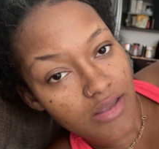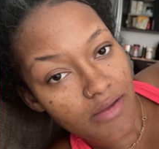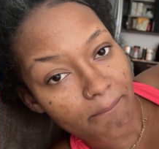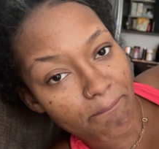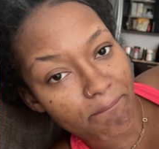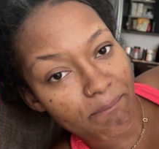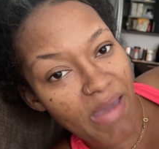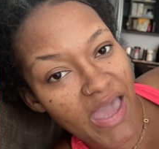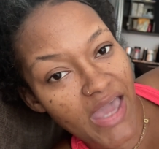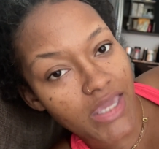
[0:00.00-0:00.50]

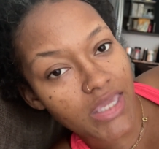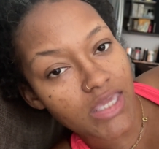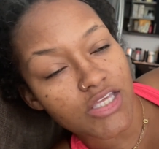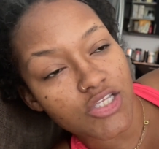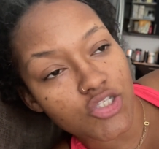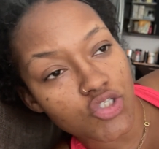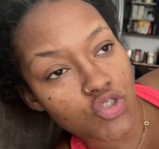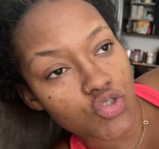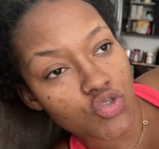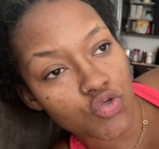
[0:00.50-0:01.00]
back
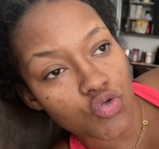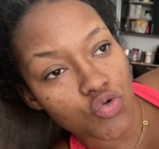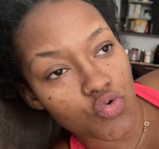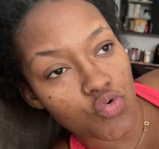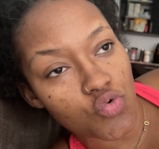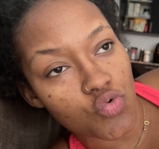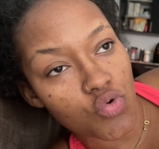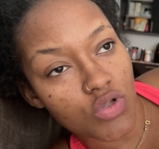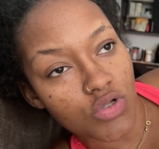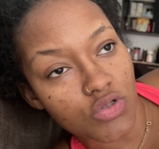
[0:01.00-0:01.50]

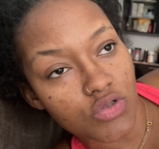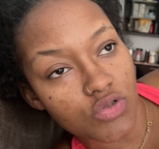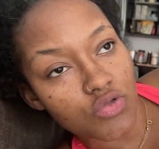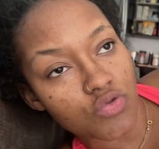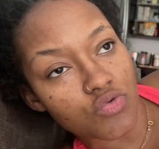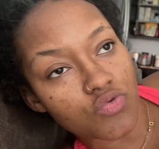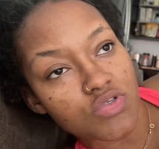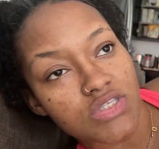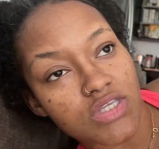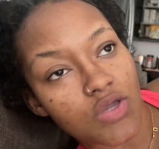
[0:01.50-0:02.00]
into
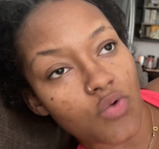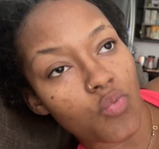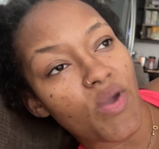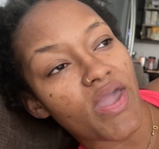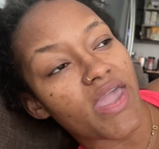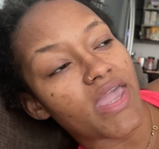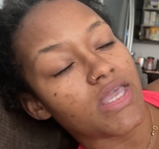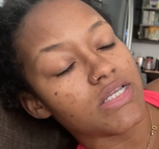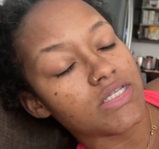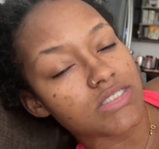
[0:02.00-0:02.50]
losing
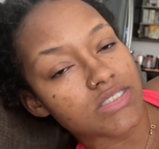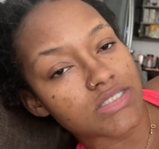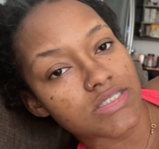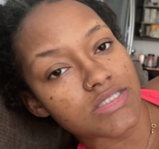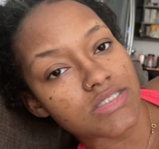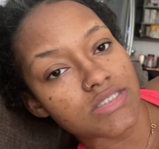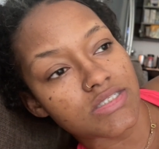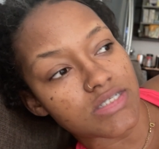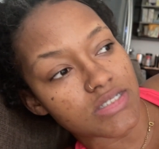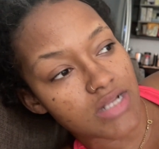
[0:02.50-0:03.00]
weight,
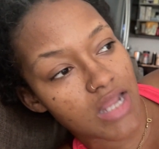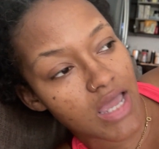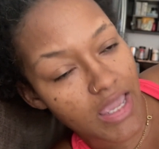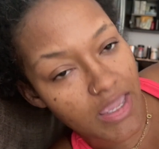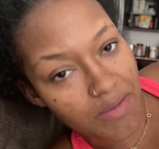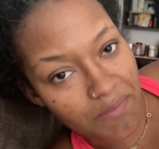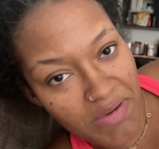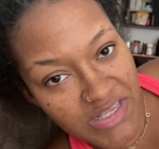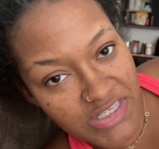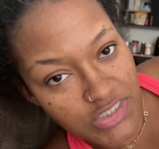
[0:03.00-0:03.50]

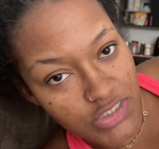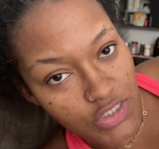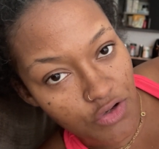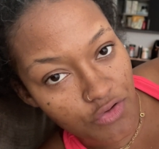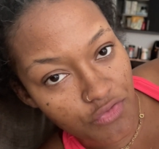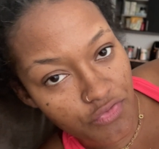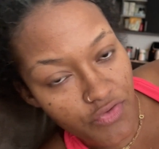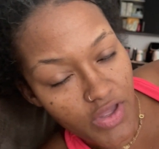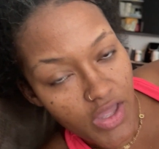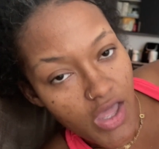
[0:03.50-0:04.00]
denying
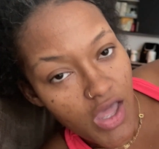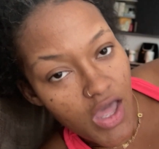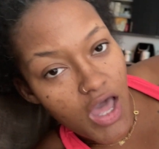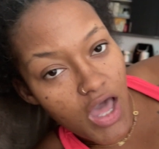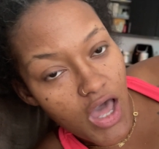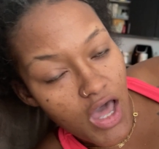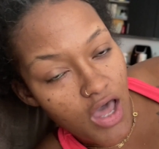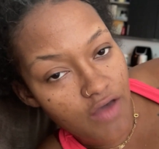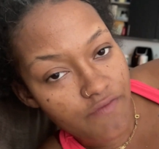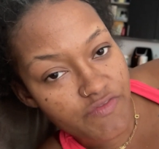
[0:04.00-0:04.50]
myself
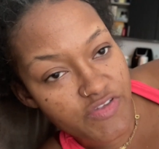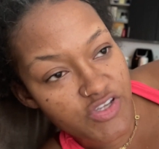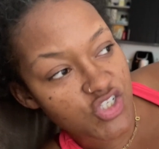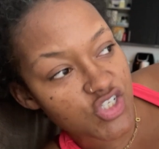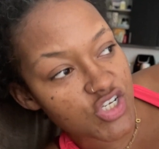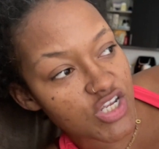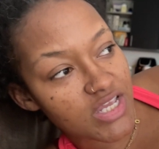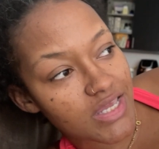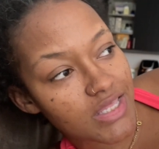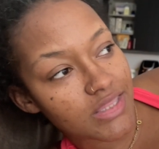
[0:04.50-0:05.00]
of the
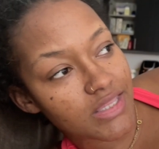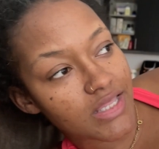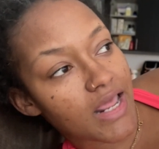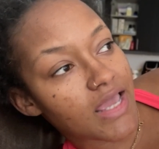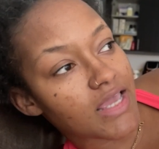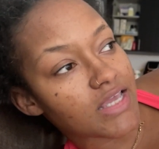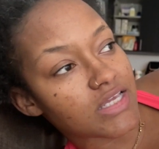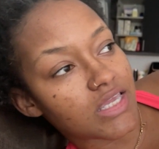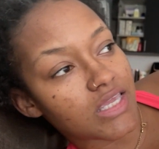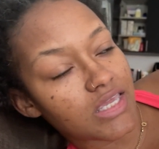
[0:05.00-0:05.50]
shit that
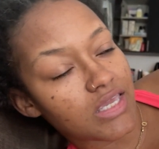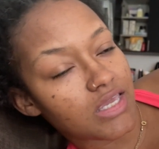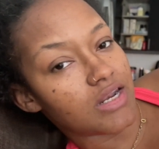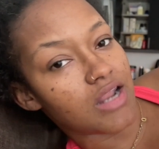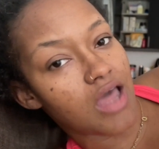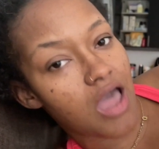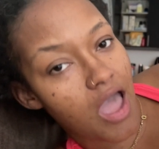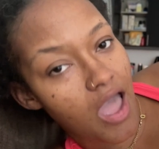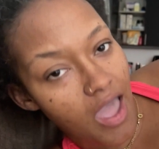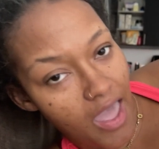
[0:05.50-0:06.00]
I
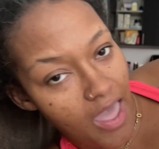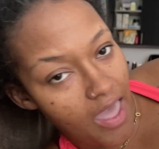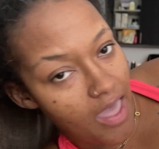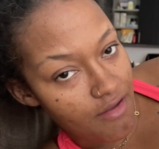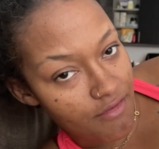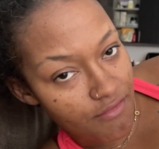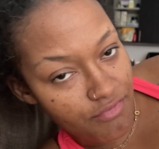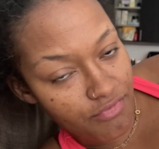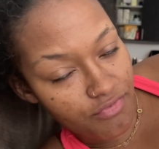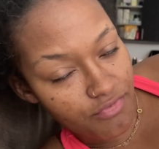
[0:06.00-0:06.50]
cannot have.